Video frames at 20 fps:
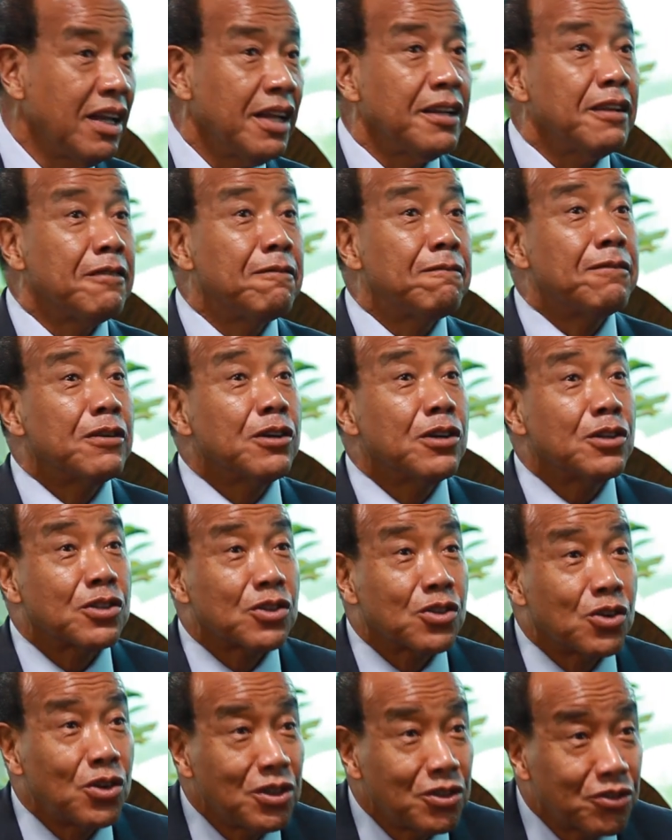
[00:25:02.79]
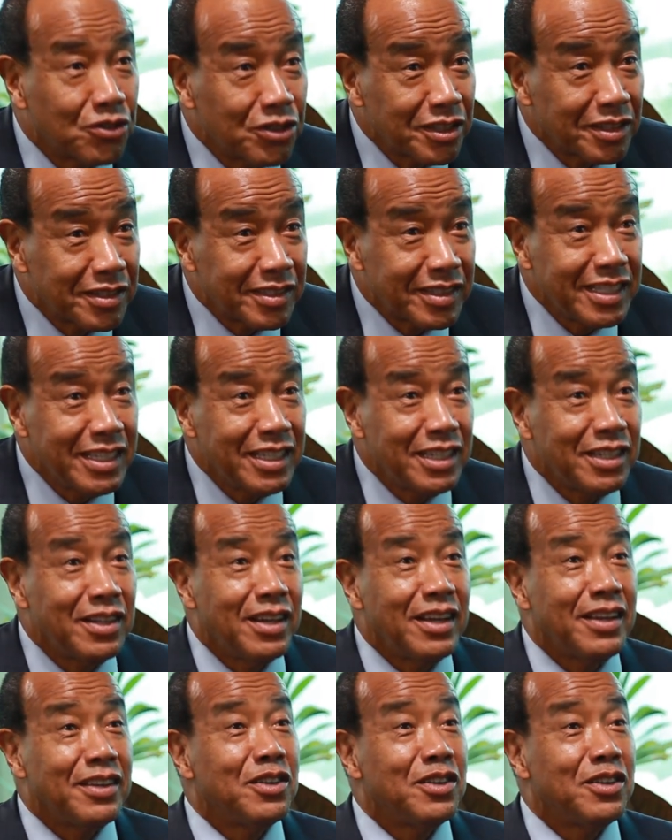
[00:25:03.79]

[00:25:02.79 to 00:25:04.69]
the first country you're seeing,